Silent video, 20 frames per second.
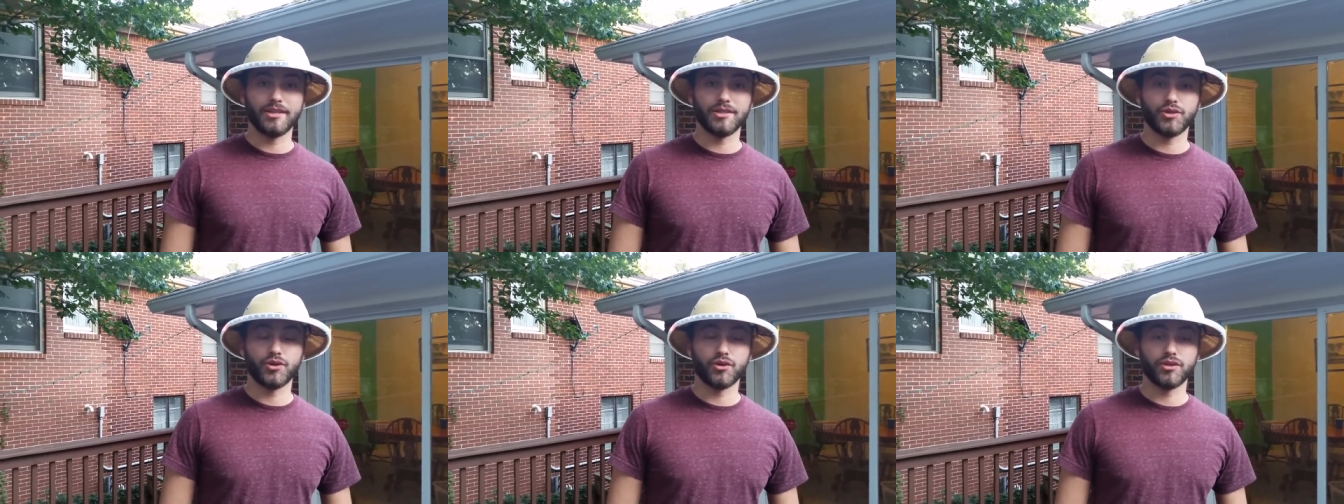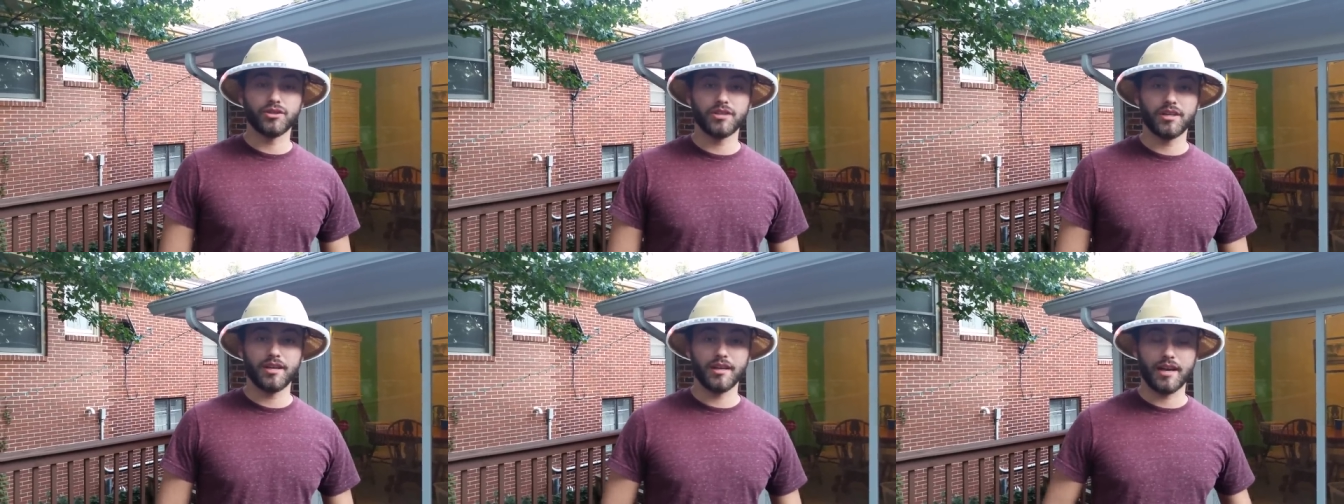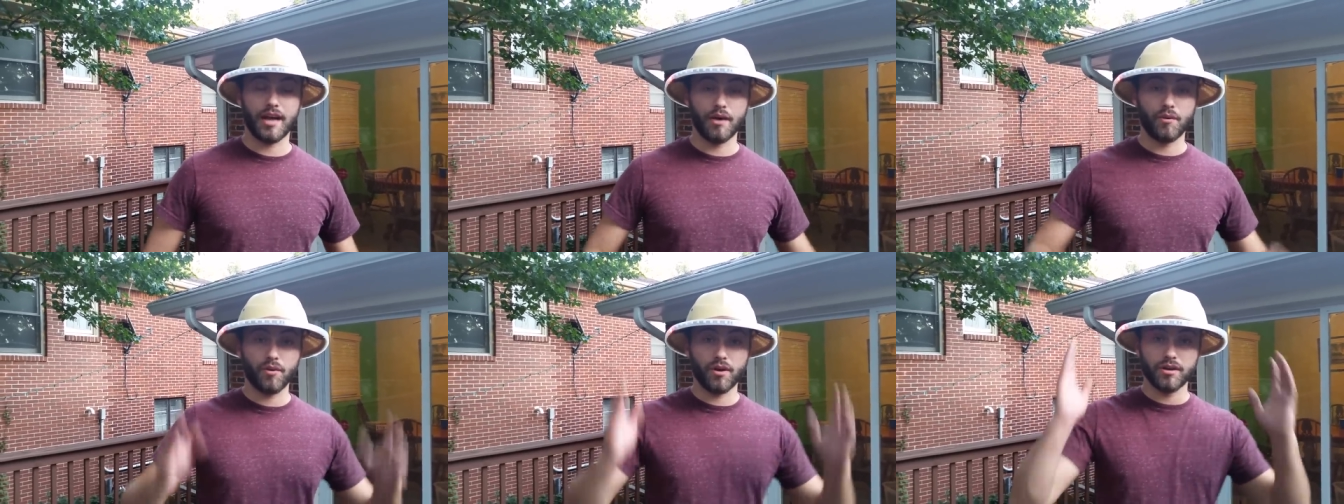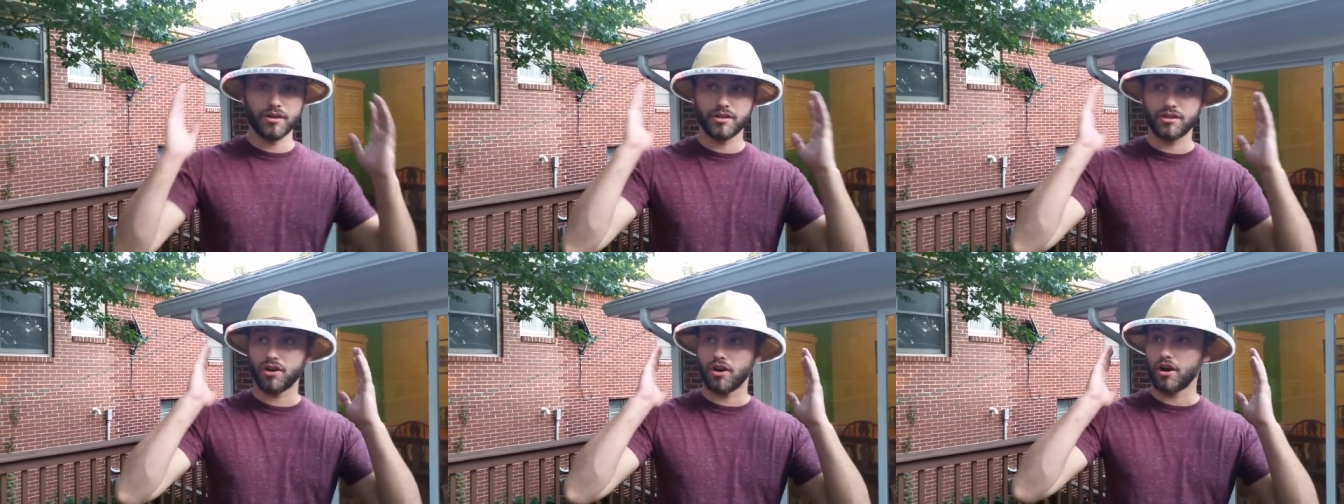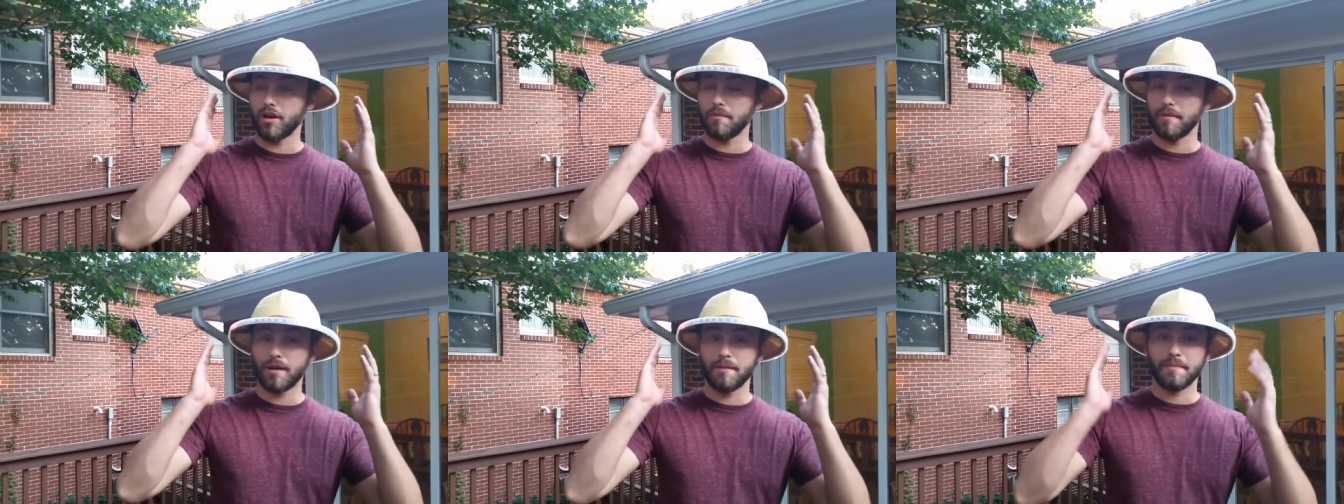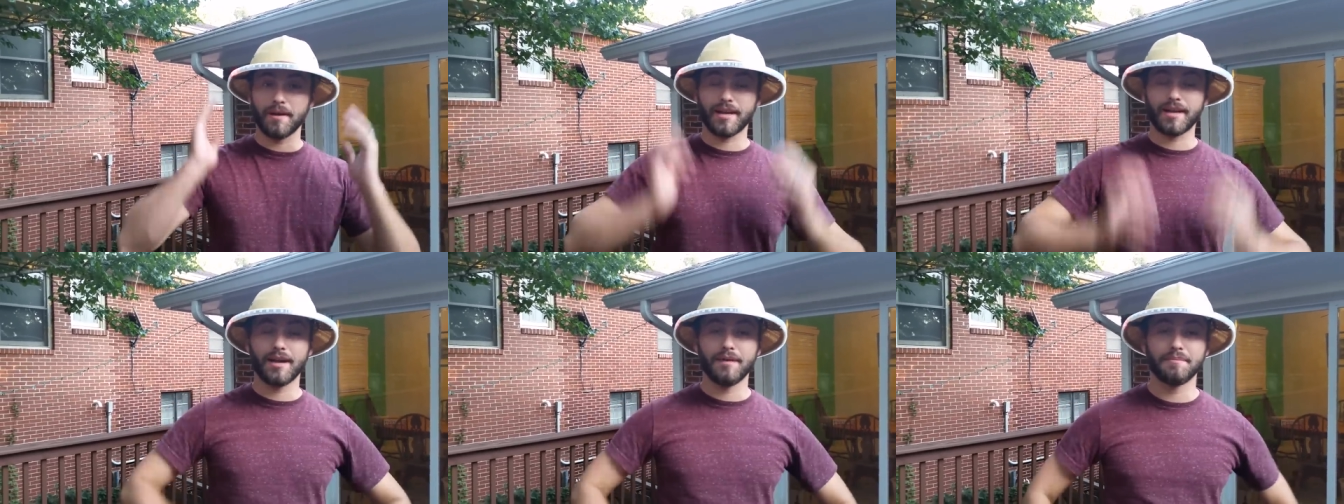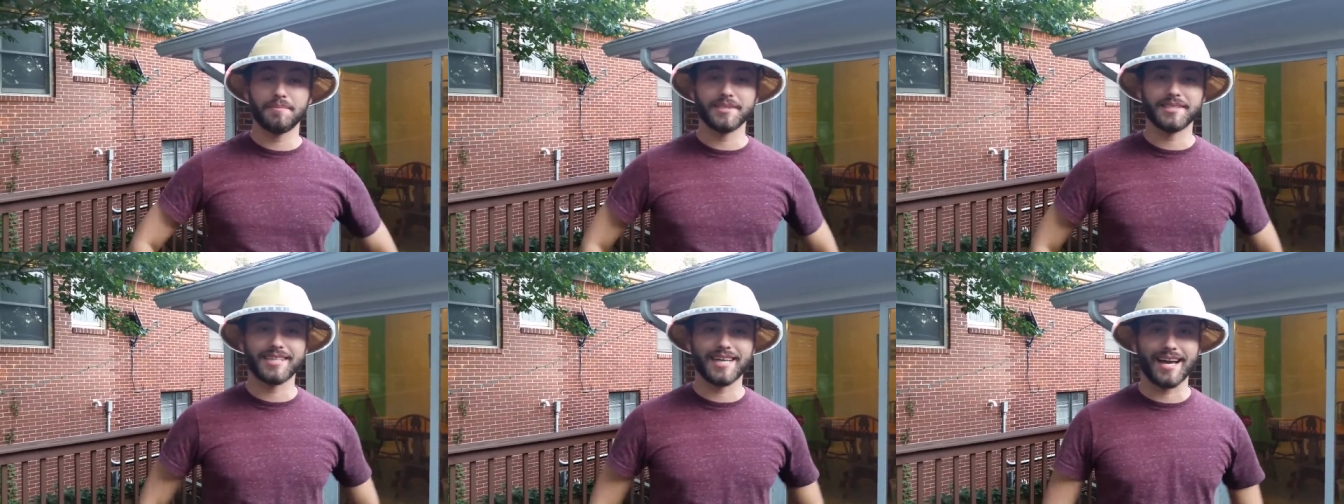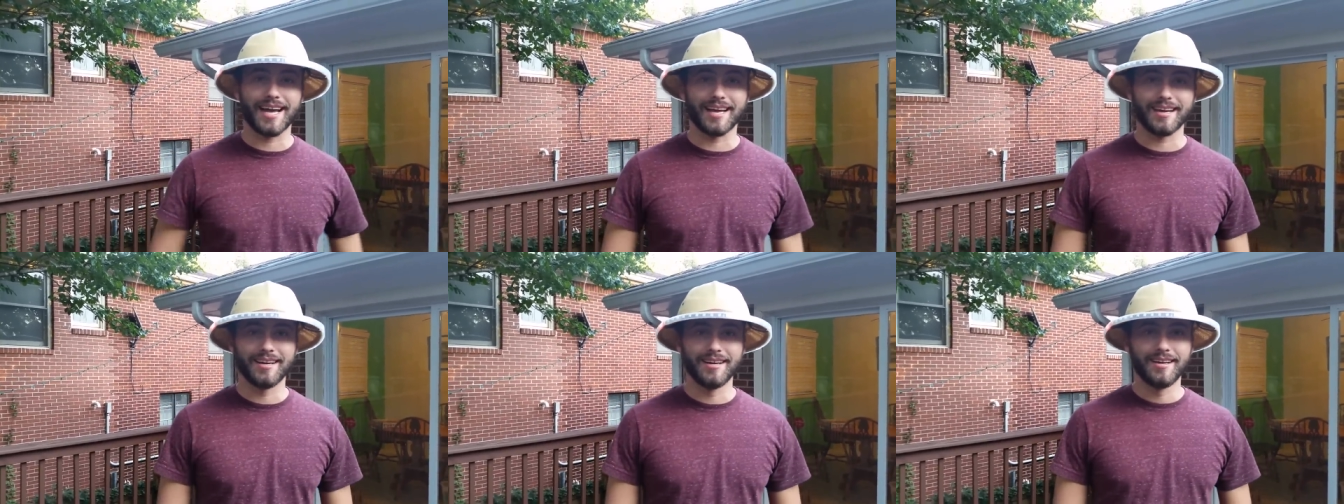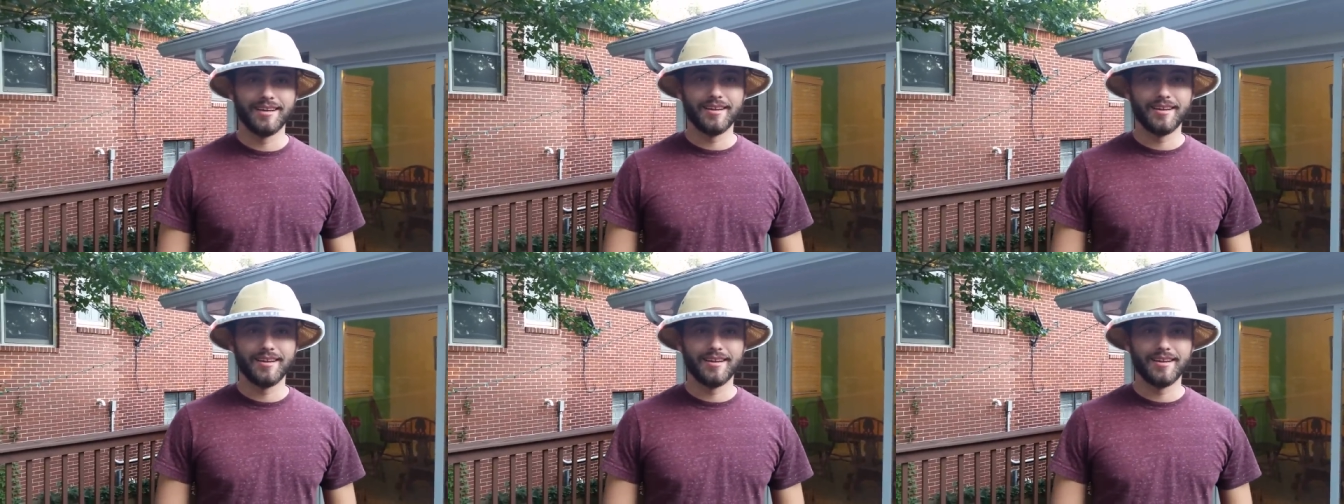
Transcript: Georgia, and I wanted to talk about my compass hat.